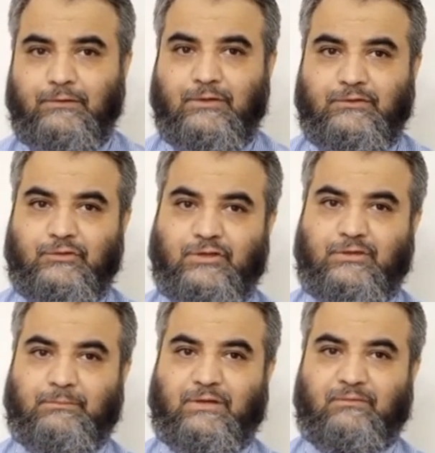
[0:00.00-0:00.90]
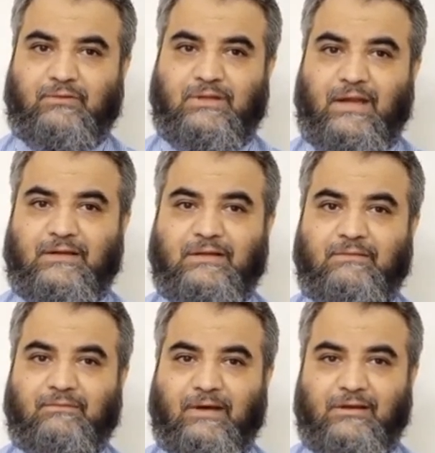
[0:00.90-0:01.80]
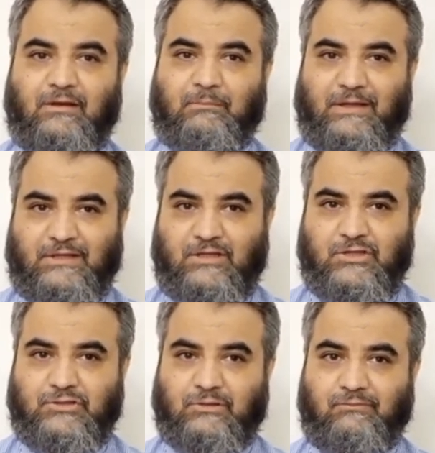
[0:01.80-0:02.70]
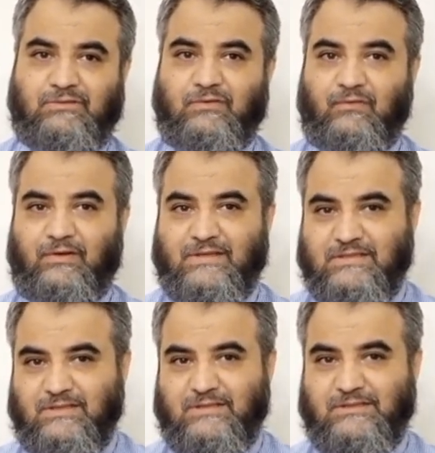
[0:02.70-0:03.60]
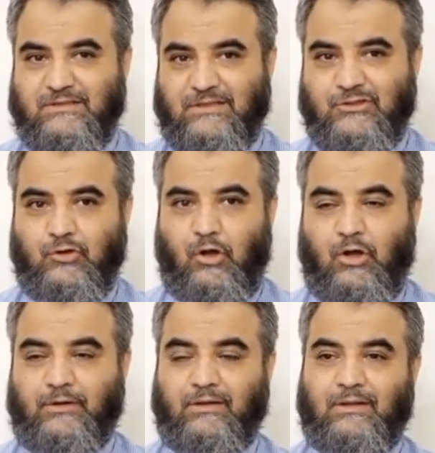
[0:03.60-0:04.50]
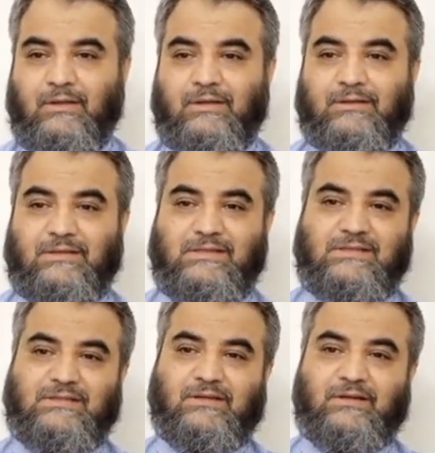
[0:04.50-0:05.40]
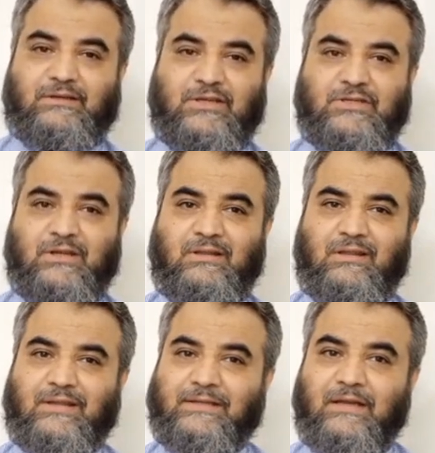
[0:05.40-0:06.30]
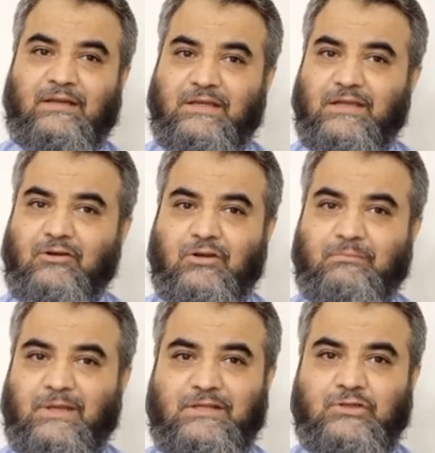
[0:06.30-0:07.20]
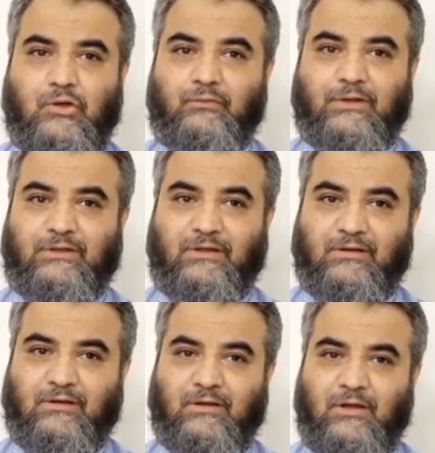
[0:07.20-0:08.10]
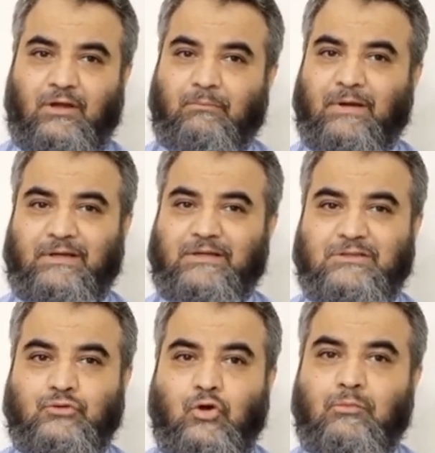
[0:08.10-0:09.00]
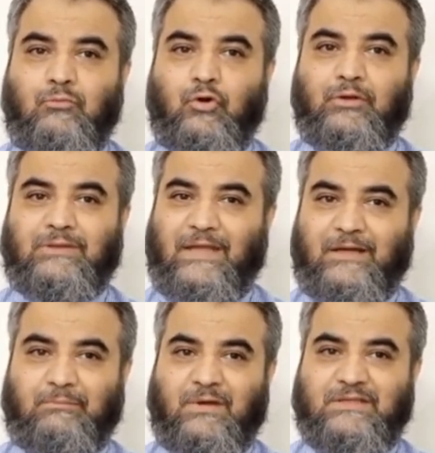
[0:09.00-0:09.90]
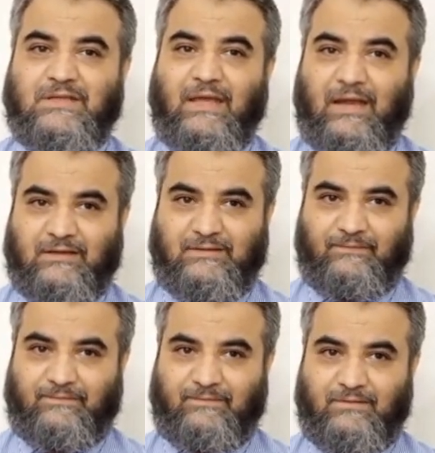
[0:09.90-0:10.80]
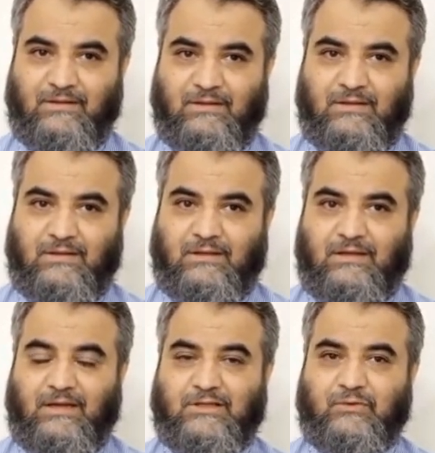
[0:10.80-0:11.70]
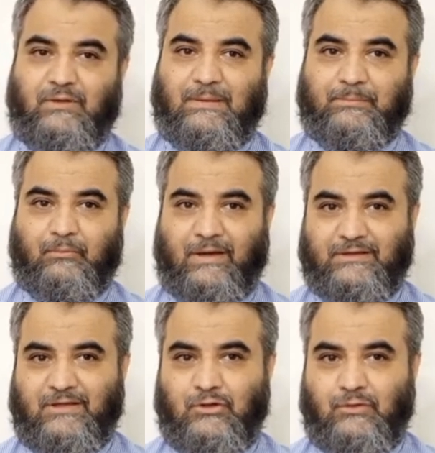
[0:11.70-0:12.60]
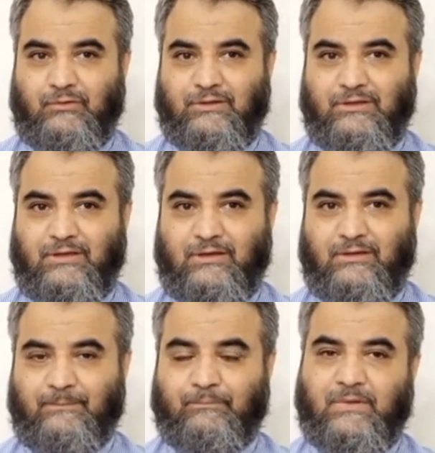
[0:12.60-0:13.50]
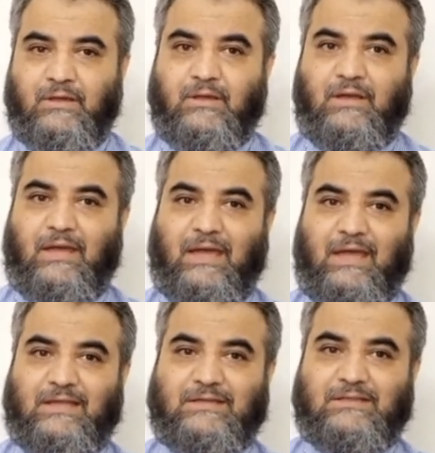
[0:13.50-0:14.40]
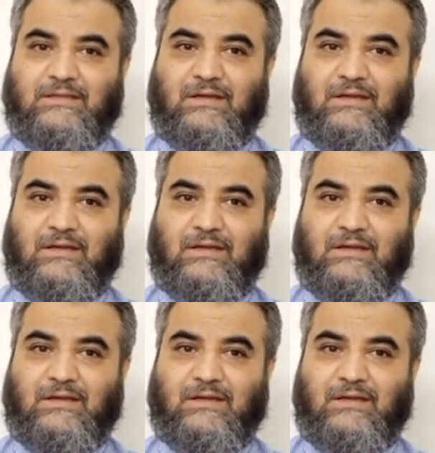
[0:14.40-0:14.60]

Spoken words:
the treatment with antiviral medication, which we will discuss later on, this is the condition that the lesion remains over there, but it is no more that much active. It develops whitening over there, and